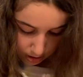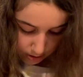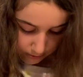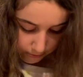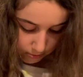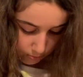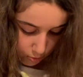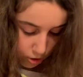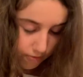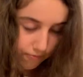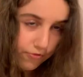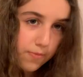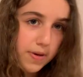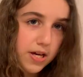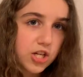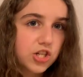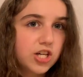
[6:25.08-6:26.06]
For more
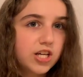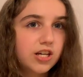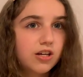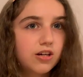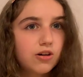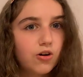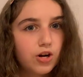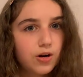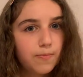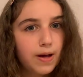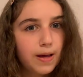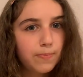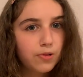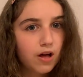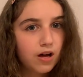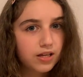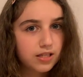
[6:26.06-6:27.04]
information, go to my
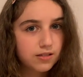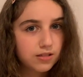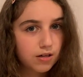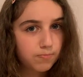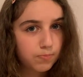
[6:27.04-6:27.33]
blog at